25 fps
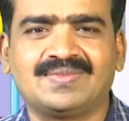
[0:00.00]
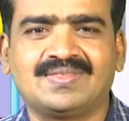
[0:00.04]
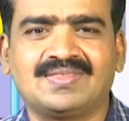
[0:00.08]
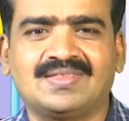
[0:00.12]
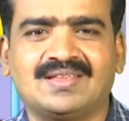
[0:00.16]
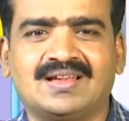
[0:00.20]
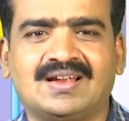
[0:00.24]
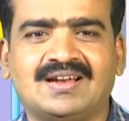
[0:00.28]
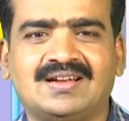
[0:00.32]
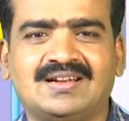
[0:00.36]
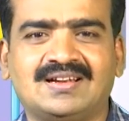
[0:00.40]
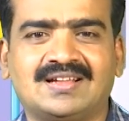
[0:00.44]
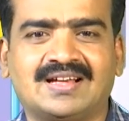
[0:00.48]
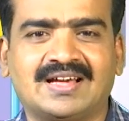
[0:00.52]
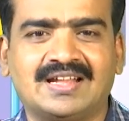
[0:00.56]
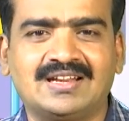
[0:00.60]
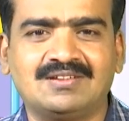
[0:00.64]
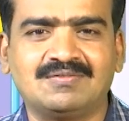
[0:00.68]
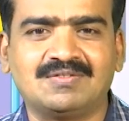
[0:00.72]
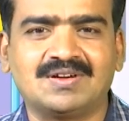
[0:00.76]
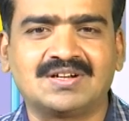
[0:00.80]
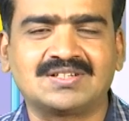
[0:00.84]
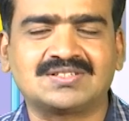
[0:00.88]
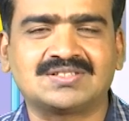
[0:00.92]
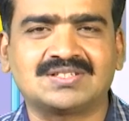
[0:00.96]
and
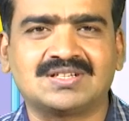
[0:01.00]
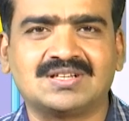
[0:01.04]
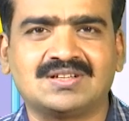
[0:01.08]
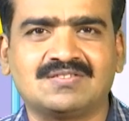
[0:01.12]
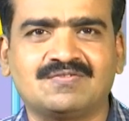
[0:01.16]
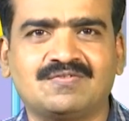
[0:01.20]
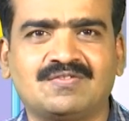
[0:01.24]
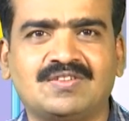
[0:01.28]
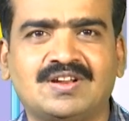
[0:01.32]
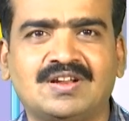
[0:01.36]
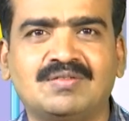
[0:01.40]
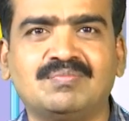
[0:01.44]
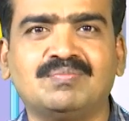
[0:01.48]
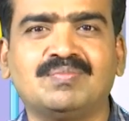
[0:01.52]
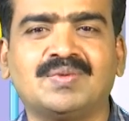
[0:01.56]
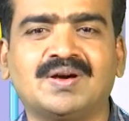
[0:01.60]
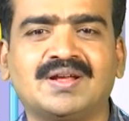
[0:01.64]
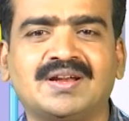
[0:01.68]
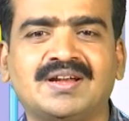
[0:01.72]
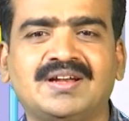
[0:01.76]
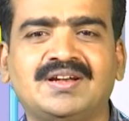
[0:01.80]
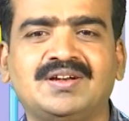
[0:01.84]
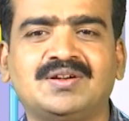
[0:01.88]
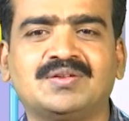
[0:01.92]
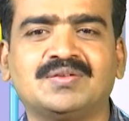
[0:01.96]
conversion of number
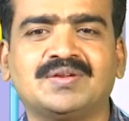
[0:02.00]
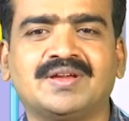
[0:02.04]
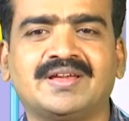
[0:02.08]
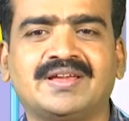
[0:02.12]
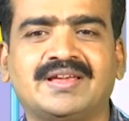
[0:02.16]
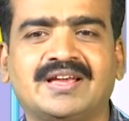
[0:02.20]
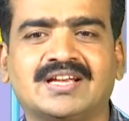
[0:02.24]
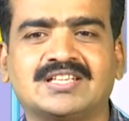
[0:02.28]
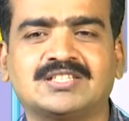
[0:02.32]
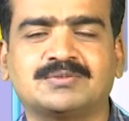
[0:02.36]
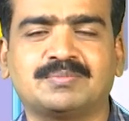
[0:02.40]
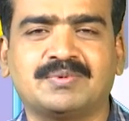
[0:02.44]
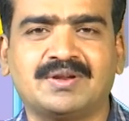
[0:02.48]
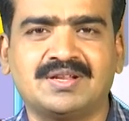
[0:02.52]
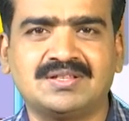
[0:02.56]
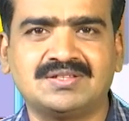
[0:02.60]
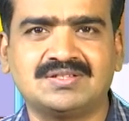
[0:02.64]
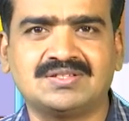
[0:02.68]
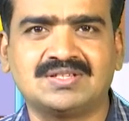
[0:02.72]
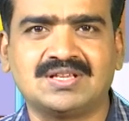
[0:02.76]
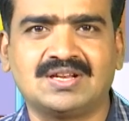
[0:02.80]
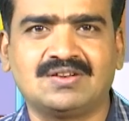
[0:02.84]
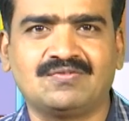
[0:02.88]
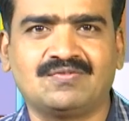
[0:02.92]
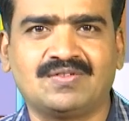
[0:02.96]
into a
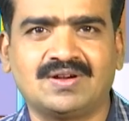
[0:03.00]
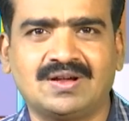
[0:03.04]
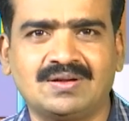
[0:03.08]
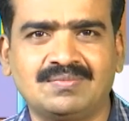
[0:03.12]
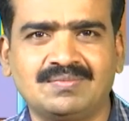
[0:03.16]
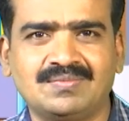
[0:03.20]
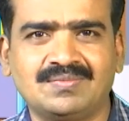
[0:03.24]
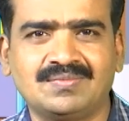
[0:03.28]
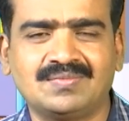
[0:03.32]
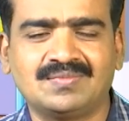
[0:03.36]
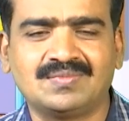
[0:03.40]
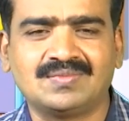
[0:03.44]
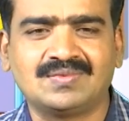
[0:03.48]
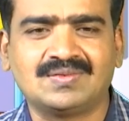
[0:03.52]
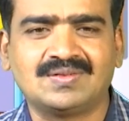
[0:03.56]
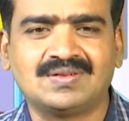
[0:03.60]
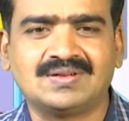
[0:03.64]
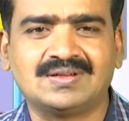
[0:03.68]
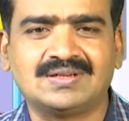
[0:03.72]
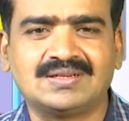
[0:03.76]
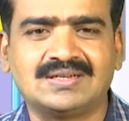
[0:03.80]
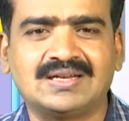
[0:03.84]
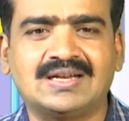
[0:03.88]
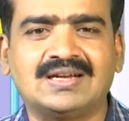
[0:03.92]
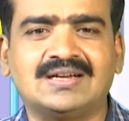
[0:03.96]
exponential form,
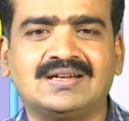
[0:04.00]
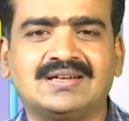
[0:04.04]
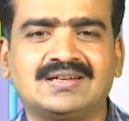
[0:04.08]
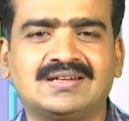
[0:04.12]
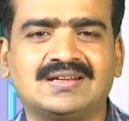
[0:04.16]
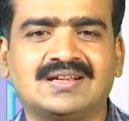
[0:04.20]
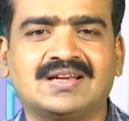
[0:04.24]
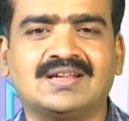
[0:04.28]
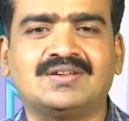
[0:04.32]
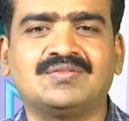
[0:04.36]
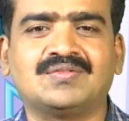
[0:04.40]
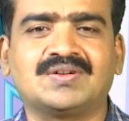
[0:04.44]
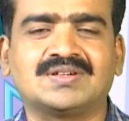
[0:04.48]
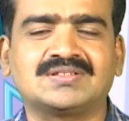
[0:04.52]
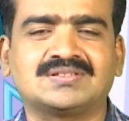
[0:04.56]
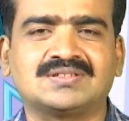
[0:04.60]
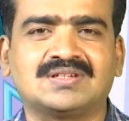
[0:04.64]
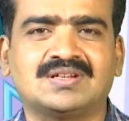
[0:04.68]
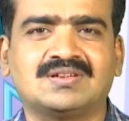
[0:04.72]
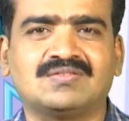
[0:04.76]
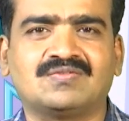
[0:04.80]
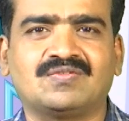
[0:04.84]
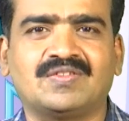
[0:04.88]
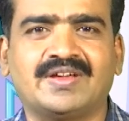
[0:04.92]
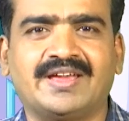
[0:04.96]
and conversion
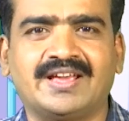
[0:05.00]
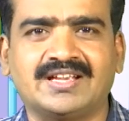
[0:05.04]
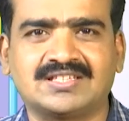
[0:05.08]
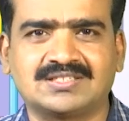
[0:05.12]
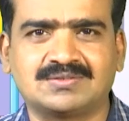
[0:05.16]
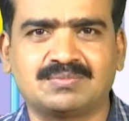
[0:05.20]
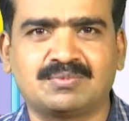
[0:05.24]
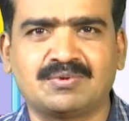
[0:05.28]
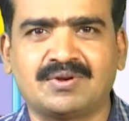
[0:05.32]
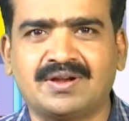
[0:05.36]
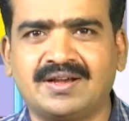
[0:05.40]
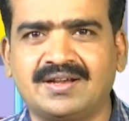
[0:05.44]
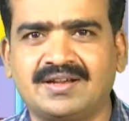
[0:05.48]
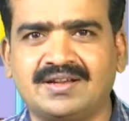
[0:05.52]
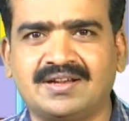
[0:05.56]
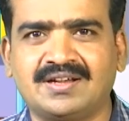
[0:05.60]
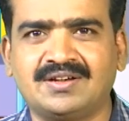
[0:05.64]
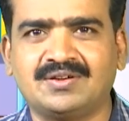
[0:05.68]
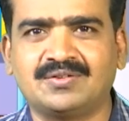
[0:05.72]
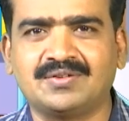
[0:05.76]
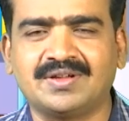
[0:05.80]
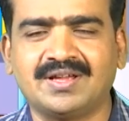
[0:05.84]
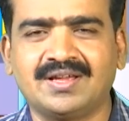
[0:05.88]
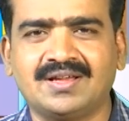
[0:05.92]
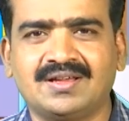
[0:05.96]
of exponent into
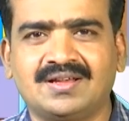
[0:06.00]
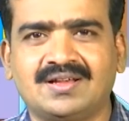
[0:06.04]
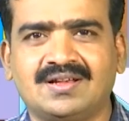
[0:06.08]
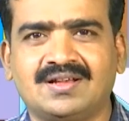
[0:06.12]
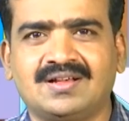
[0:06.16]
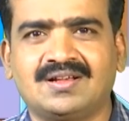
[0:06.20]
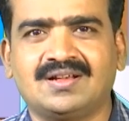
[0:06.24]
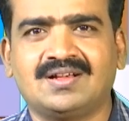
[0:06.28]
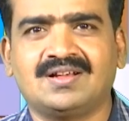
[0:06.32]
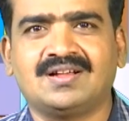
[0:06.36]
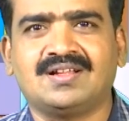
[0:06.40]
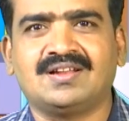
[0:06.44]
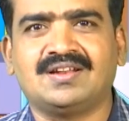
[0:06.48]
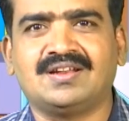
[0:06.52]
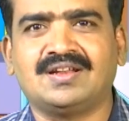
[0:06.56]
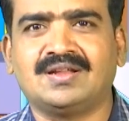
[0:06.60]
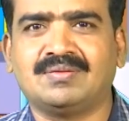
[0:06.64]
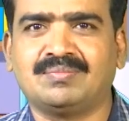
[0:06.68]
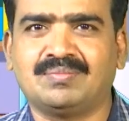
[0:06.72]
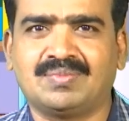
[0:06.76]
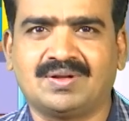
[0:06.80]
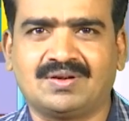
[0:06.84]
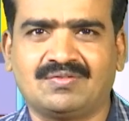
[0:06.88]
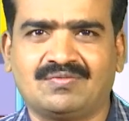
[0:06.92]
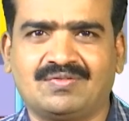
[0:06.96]
a
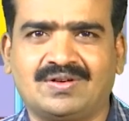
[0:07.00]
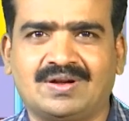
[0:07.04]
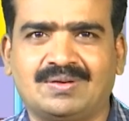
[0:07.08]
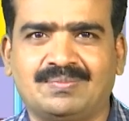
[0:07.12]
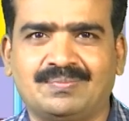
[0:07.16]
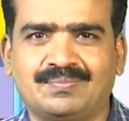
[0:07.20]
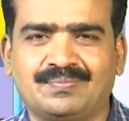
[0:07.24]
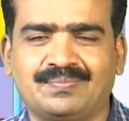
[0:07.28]
number form.